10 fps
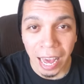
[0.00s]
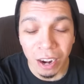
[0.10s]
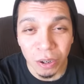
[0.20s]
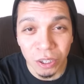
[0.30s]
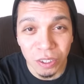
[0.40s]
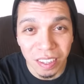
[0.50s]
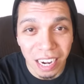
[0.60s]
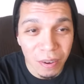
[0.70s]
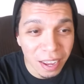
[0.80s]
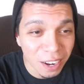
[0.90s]
I don't understand
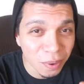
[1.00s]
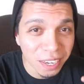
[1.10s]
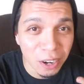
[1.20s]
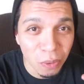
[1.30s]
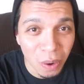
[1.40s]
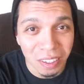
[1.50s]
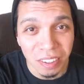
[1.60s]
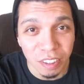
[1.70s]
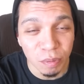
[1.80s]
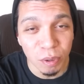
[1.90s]
how anyone can watch
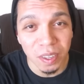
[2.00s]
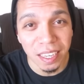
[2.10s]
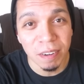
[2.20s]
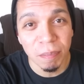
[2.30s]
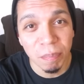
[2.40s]
this movie in